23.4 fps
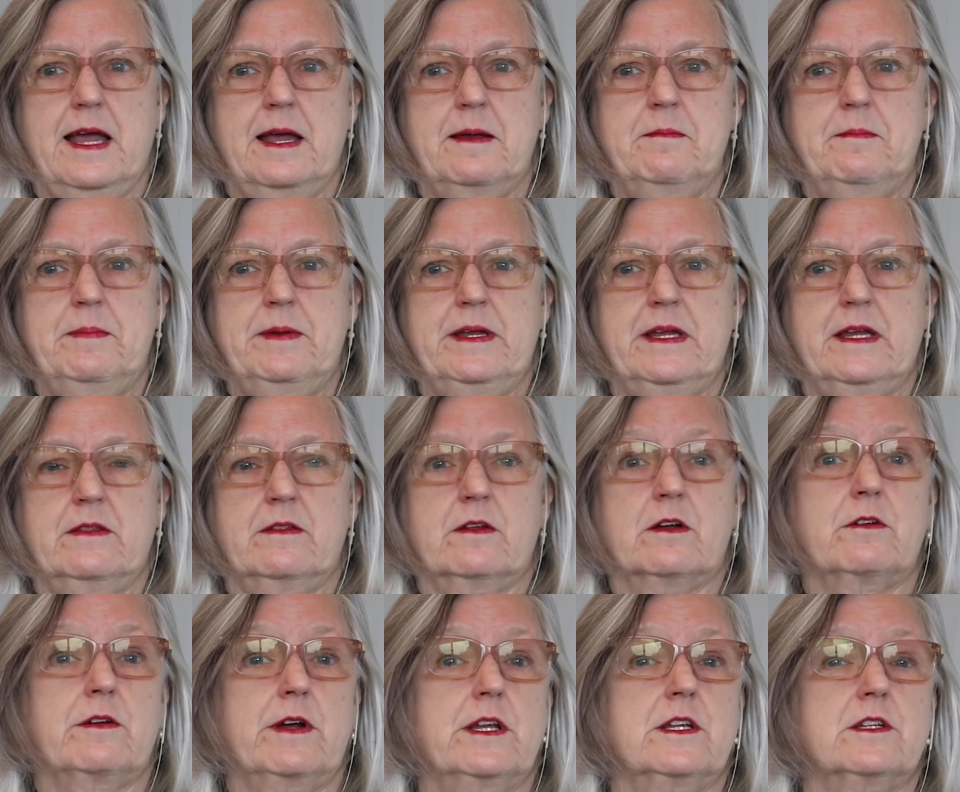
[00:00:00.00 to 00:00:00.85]
and being
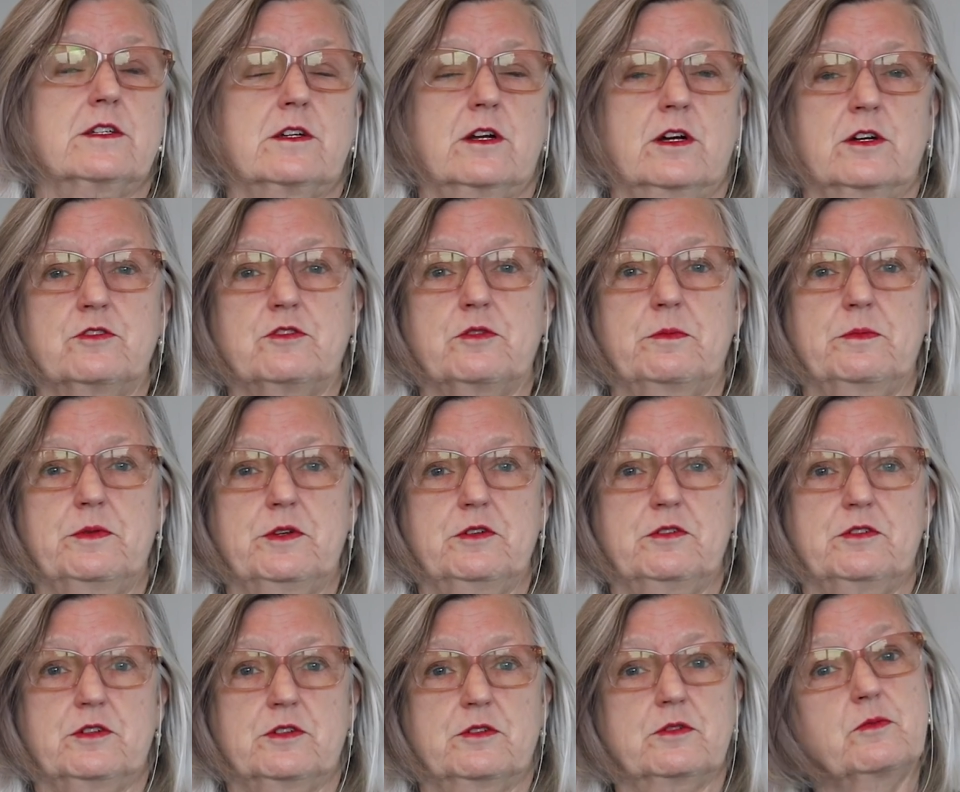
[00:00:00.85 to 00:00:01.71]
the greatest
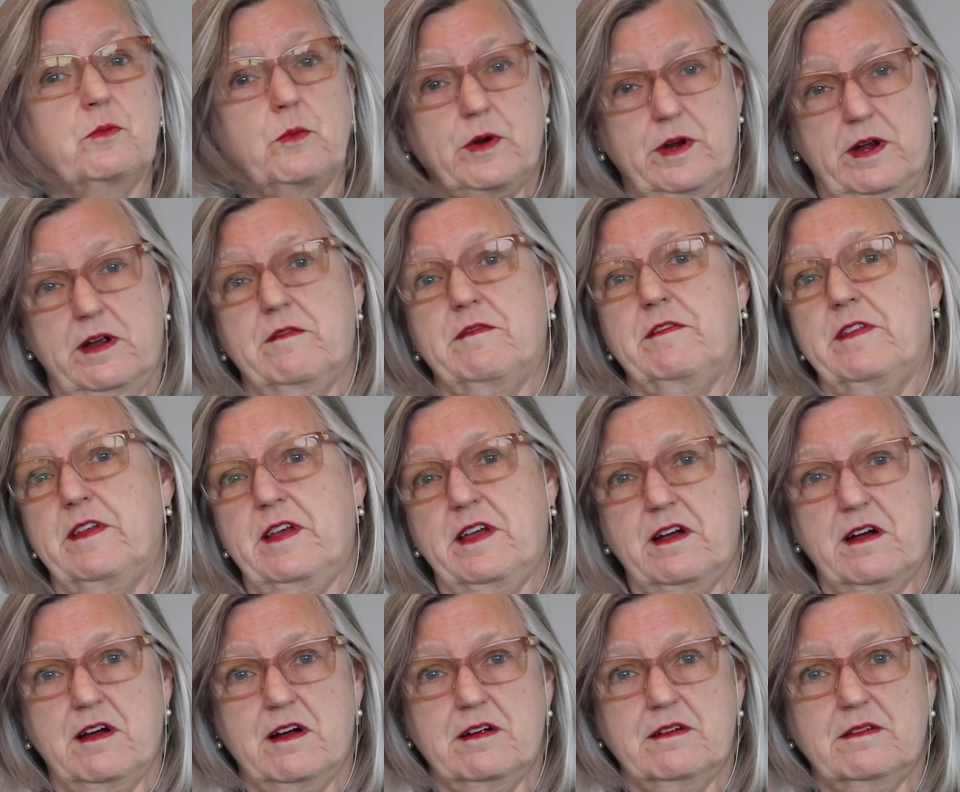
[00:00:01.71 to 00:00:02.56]
contribution wherever
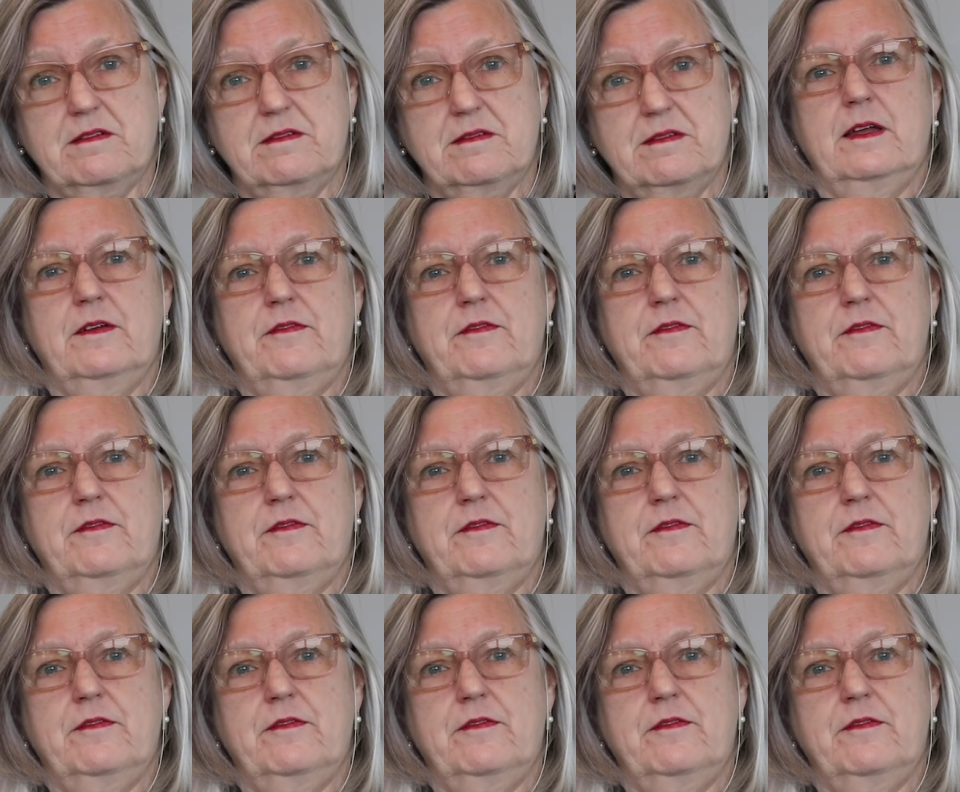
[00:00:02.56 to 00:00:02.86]
they are.